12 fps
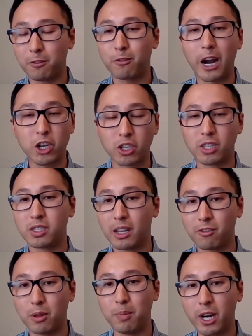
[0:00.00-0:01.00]
fractions
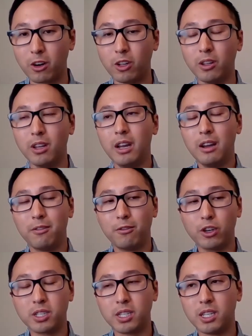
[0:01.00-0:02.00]
of the barrel
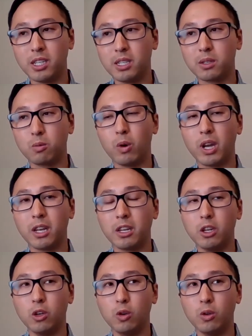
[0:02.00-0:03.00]
versus
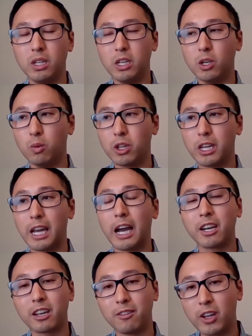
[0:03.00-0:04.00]
when you deal with an
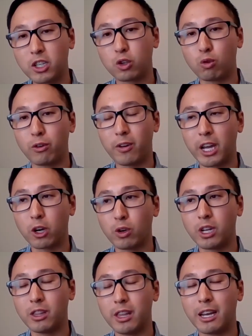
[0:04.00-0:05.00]
unconventional
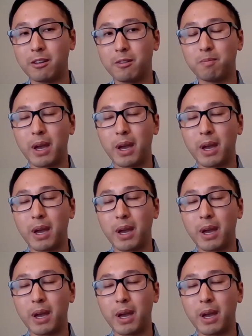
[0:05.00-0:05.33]
refinery that